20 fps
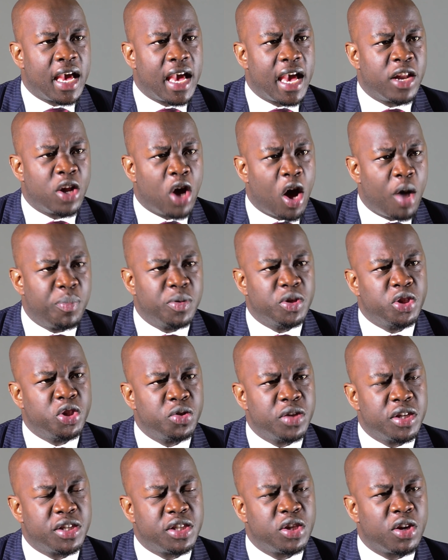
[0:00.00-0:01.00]
an
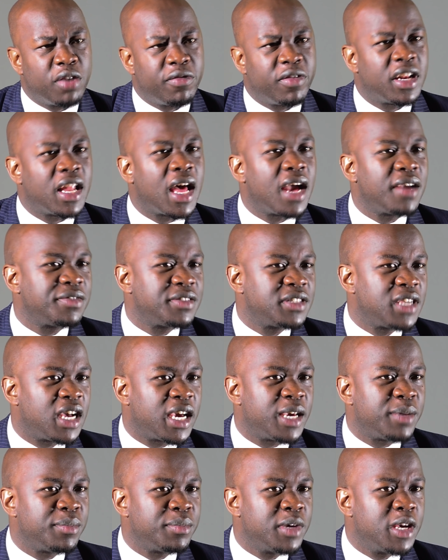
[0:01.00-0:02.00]
opportunity of a
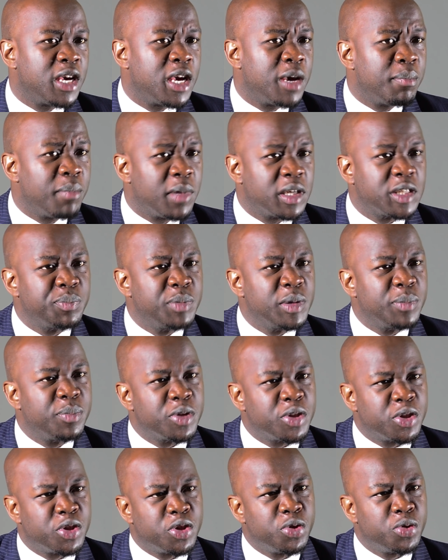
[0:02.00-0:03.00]
lifetime must be
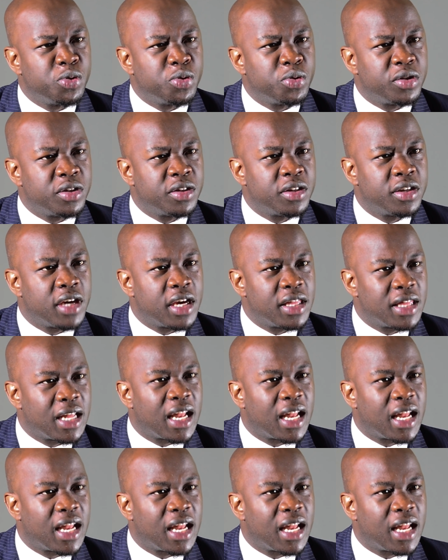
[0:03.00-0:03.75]
pursued in the